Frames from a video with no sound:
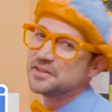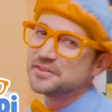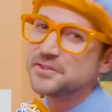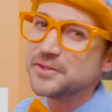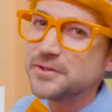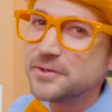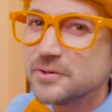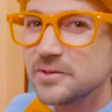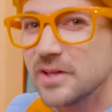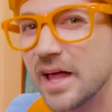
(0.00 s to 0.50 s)
Do
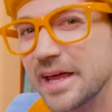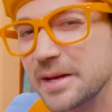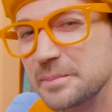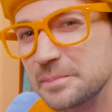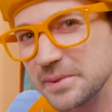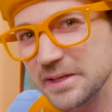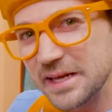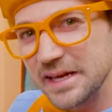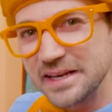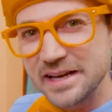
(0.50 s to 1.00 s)
you like
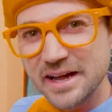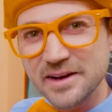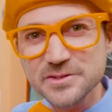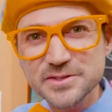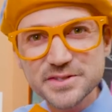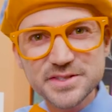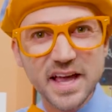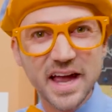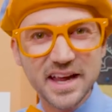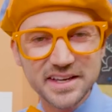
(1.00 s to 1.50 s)
playing
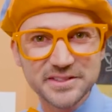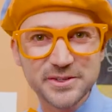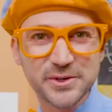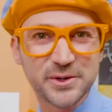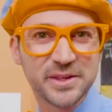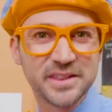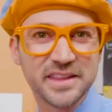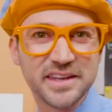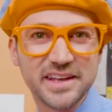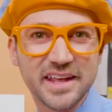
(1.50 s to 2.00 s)
outside
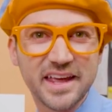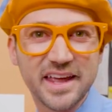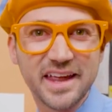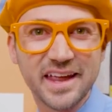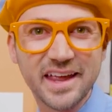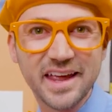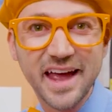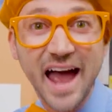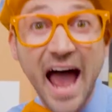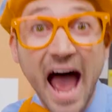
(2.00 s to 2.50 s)
during the day?